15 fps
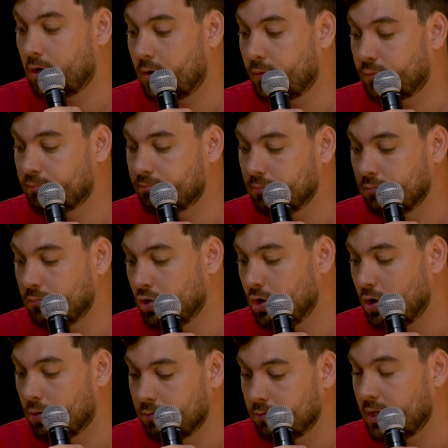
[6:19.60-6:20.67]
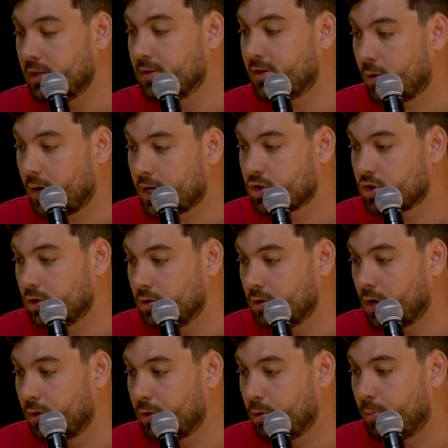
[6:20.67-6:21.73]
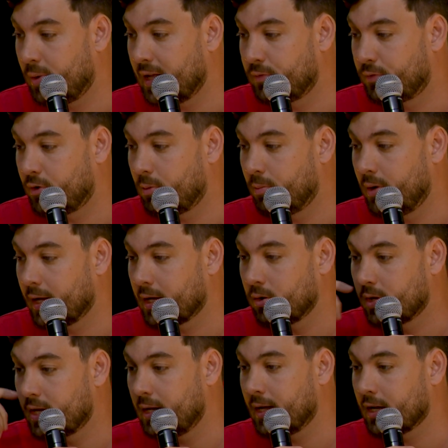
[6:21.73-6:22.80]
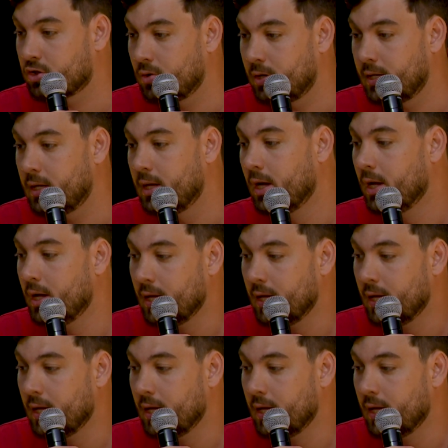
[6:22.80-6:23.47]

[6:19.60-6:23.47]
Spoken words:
of, you know, interaction on the platform, like you can actually